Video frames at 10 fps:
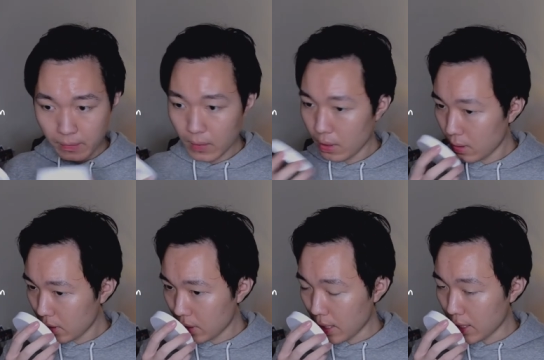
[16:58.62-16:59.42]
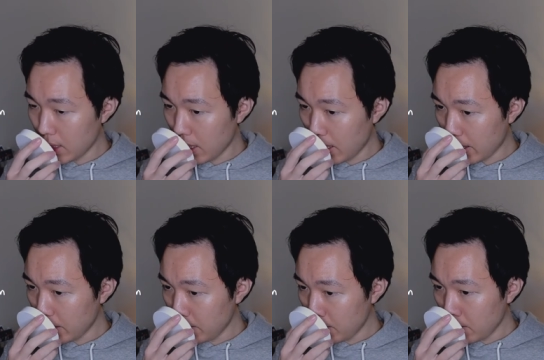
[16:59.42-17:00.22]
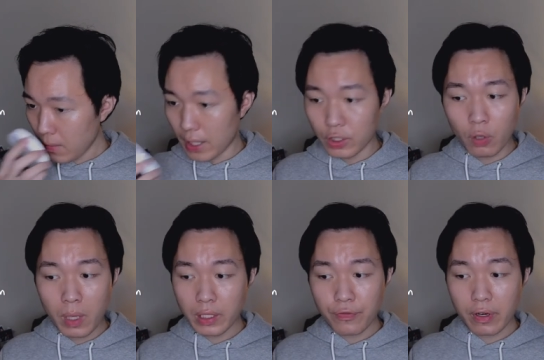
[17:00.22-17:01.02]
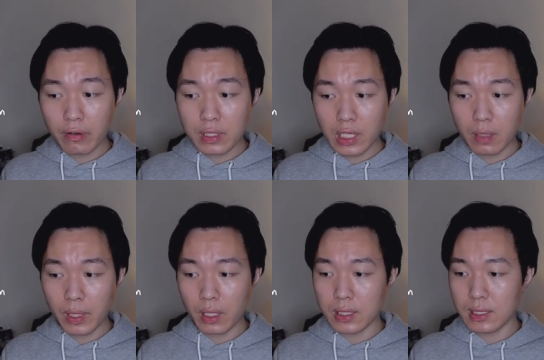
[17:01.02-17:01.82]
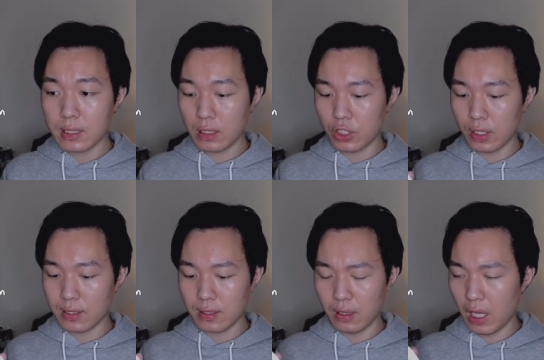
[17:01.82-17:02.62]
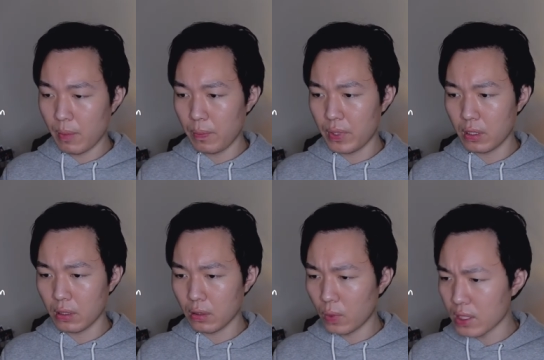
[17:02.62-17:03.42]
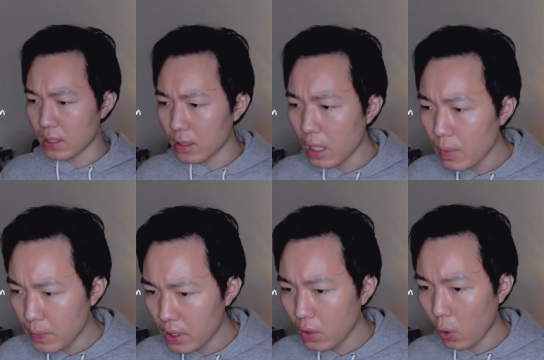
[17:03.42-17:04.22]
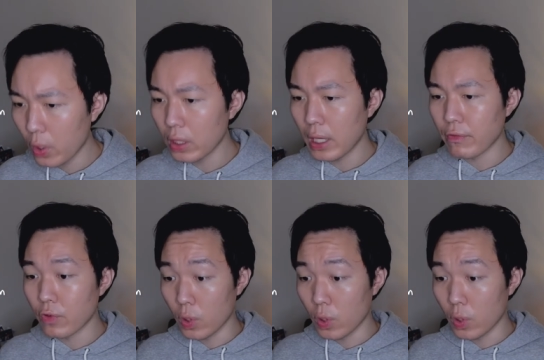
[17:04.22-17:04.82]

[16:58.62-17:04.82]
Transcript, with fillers: not gonna lie. I don't mind the fragrance here because it's just lemon peel, what is it? Lemon peel oil and